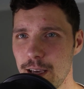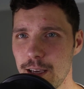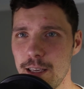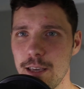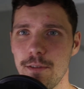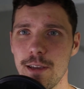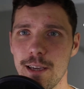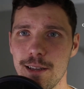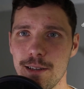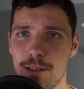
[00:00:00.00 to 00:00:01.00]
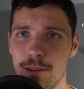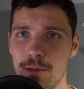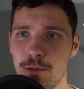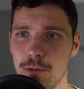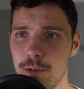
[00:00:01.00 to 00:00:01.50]
giving in
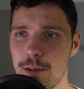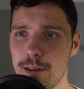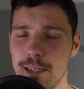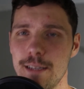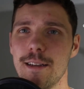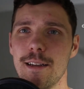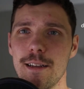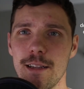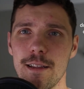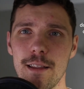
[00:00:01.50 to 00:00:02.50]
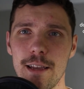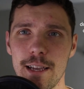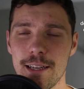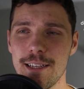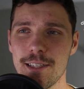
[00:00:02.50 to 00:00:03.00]
to
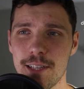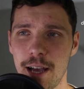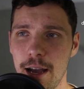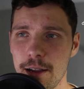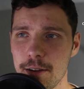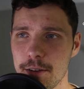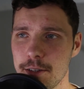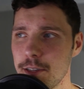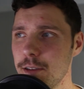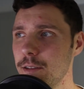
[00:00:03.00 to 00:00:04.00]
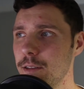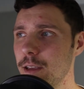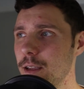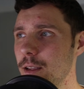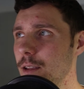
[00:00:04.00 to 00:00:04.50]
like desires
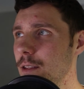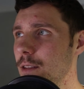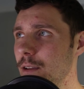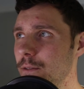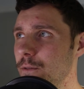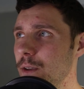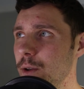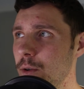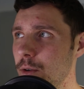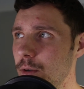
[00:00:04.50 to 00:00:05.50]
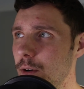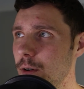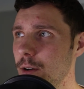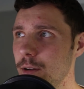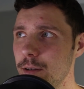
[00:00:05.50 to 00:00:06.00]
that they feel
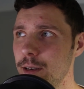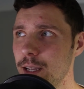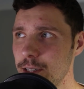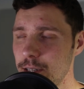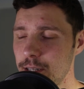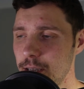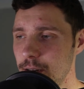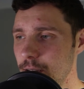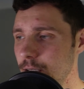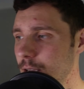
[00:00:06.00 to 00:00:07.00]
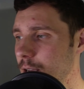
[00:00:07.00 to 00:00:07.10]
are necessary.